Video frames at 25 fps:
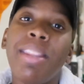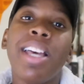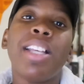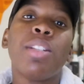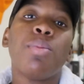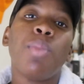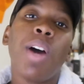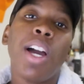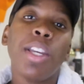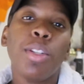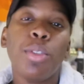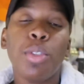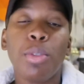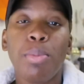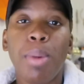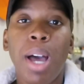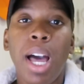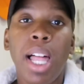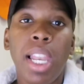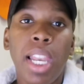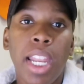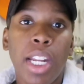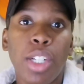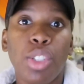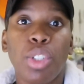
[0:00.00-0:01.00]
That's why I use
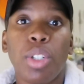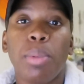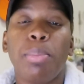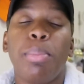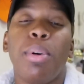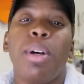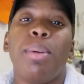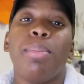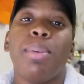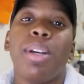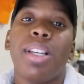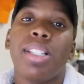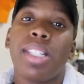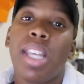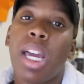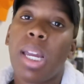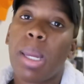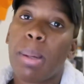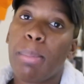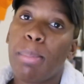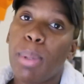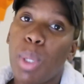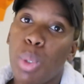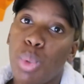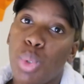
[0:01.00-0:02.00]
my electric pump because I
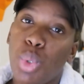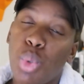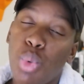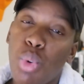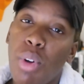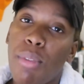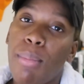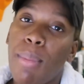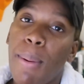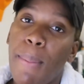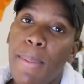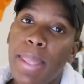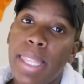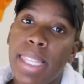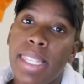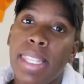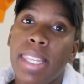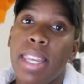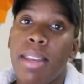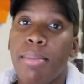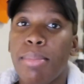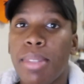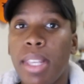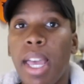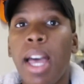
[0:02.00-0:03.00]
can blow two of them up at the
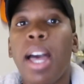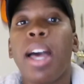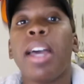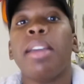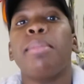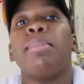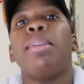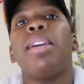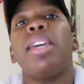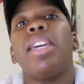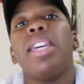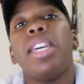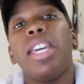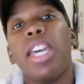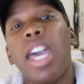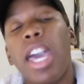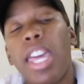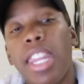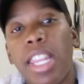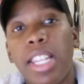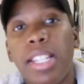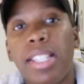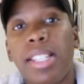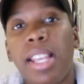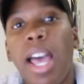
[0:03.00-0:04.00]
same time
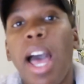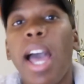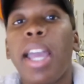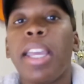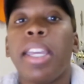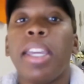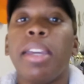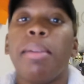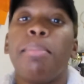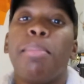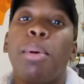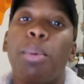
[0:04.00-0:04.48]
and then tie it.